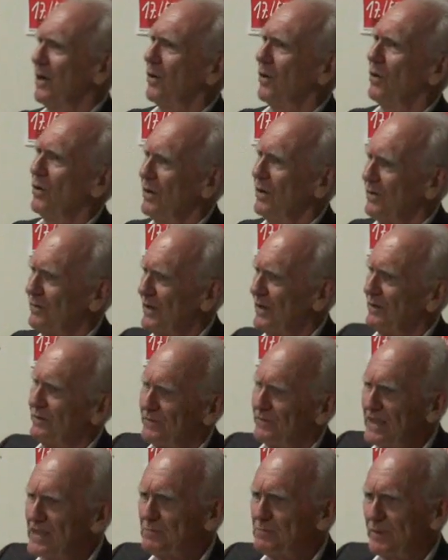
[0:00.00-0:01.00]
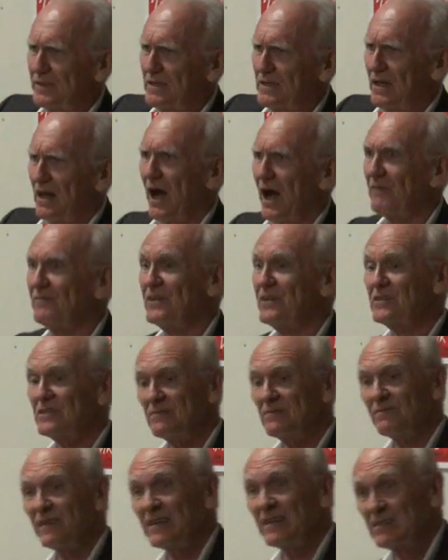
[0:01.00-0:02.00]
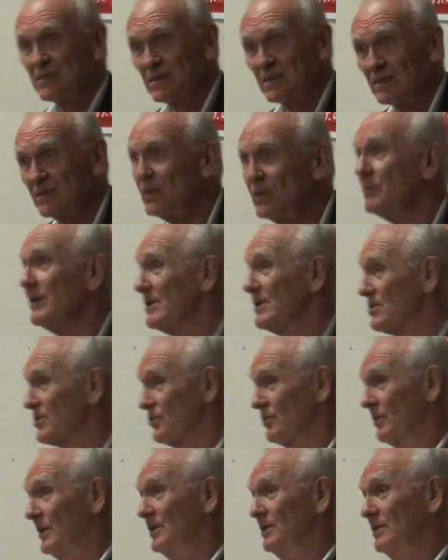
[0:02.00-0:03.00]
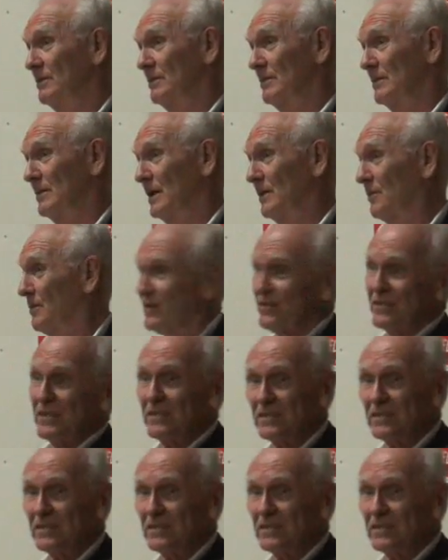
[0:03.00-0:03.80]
Or I've just invented a new instrument which